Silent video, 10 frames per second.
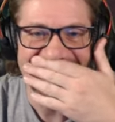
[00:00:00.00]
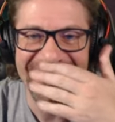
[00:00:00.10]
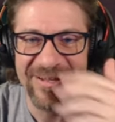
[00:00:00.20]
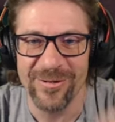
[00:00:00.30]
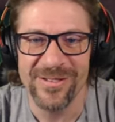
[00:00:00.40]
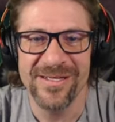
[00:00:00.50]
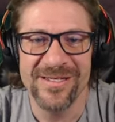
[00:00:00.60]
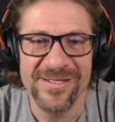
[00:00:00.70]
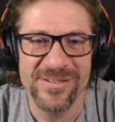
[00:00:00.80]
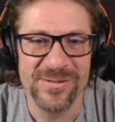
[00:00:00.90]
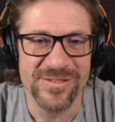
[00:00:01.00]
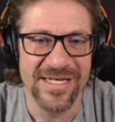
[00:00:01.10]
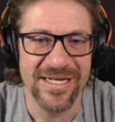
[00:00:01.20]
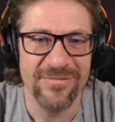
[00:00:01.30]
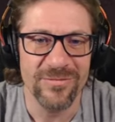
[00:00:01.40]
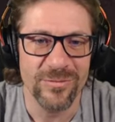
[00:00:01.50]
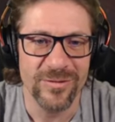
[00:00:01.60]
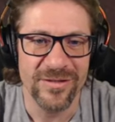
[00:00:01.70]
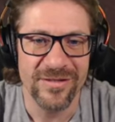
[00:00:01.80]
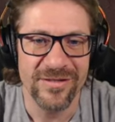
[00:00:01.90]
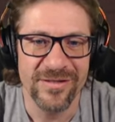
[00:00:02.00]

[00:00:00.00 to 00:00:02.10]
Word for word: there we go. Do a tiny floor,